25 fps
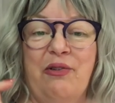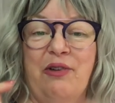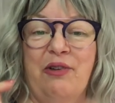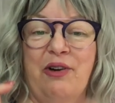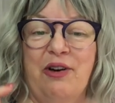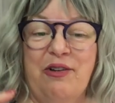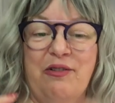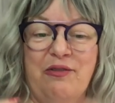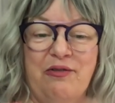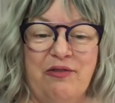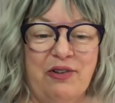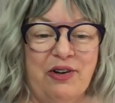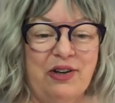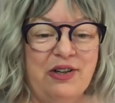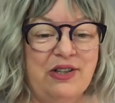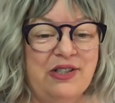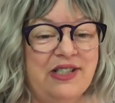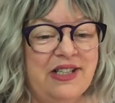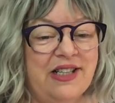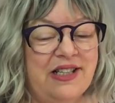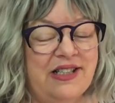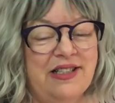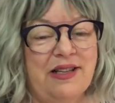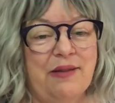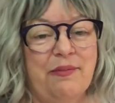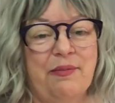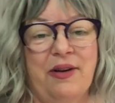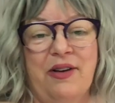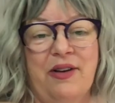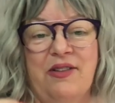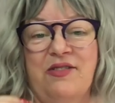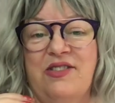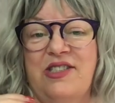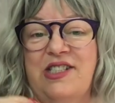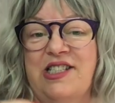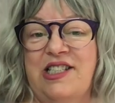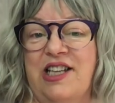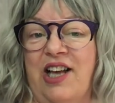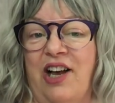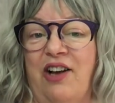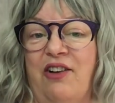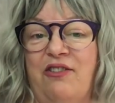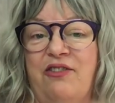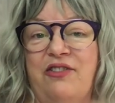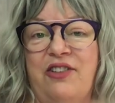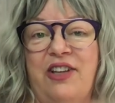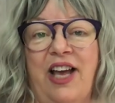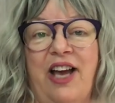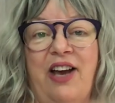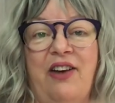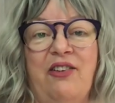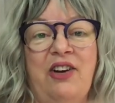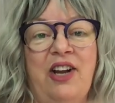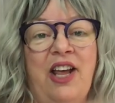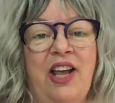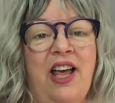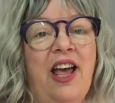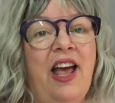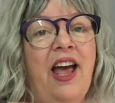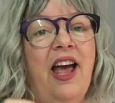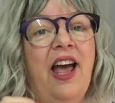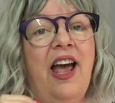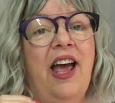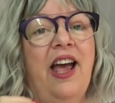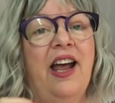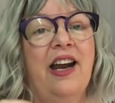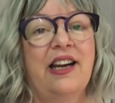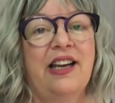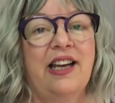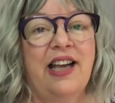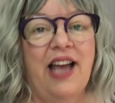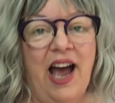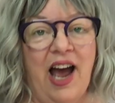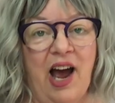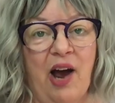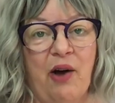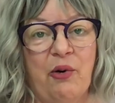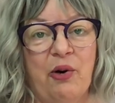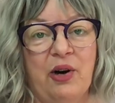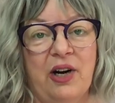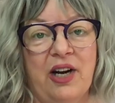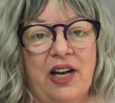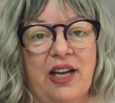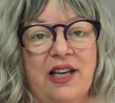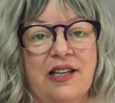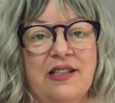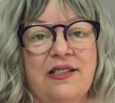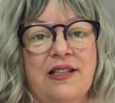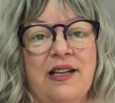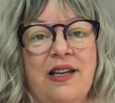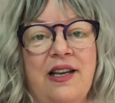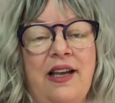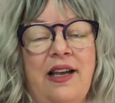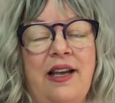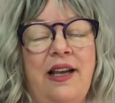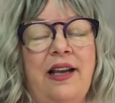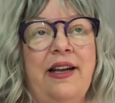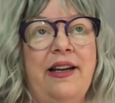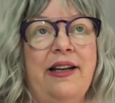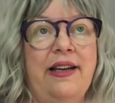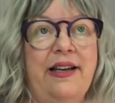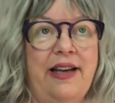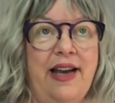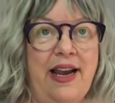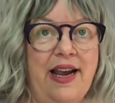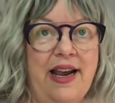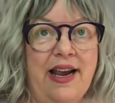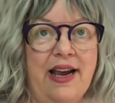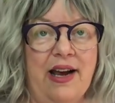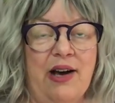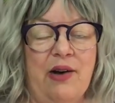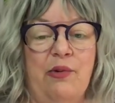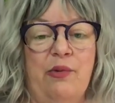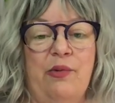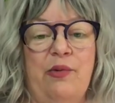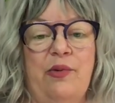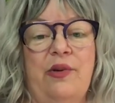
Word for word: reversed is about self doubt and cowardice. Now,